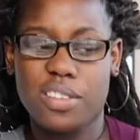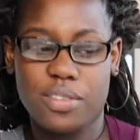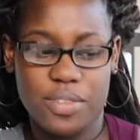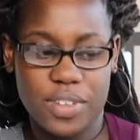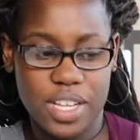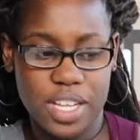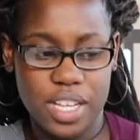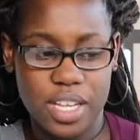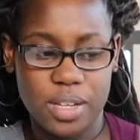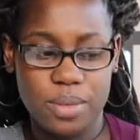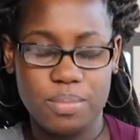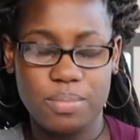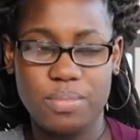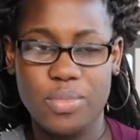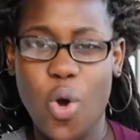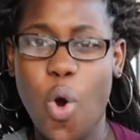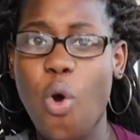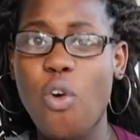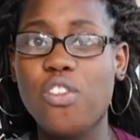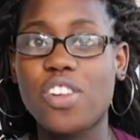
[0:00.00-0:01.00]
of uh
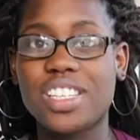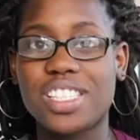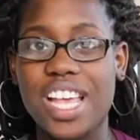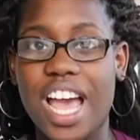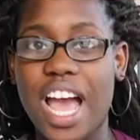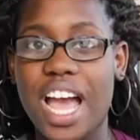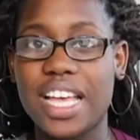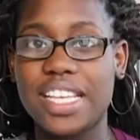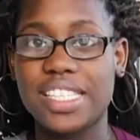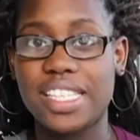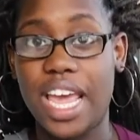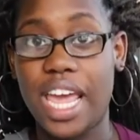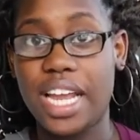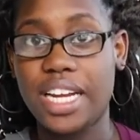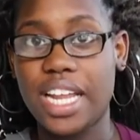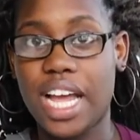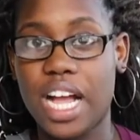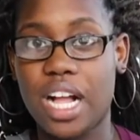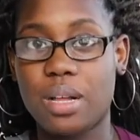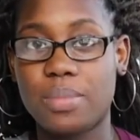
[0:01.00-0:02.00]
oversized
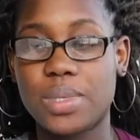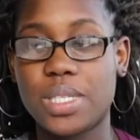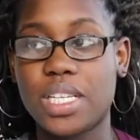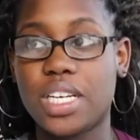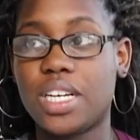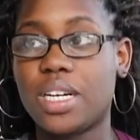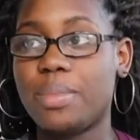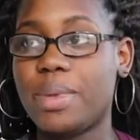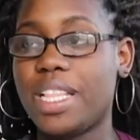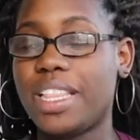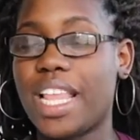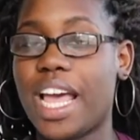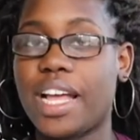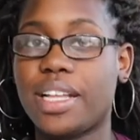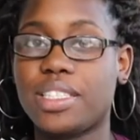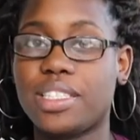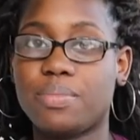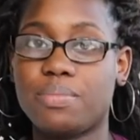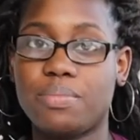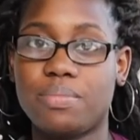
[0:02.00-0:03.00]
tank tops, um and
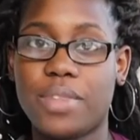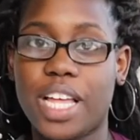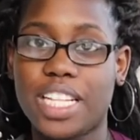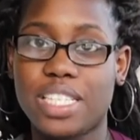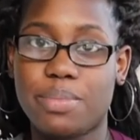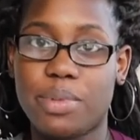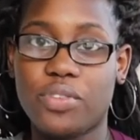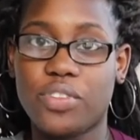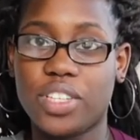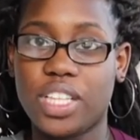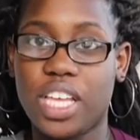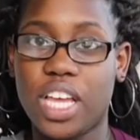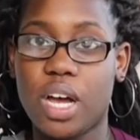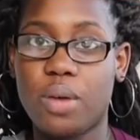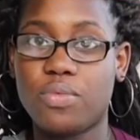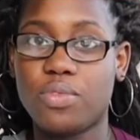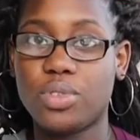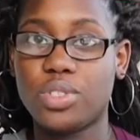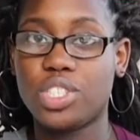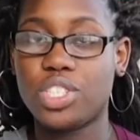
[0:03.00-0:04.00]
that's that's been really
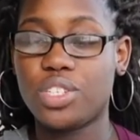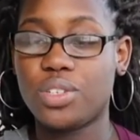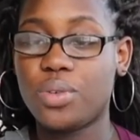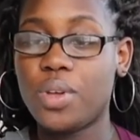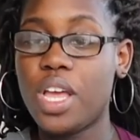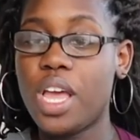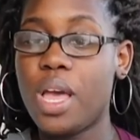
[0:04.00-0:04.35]
helpful too,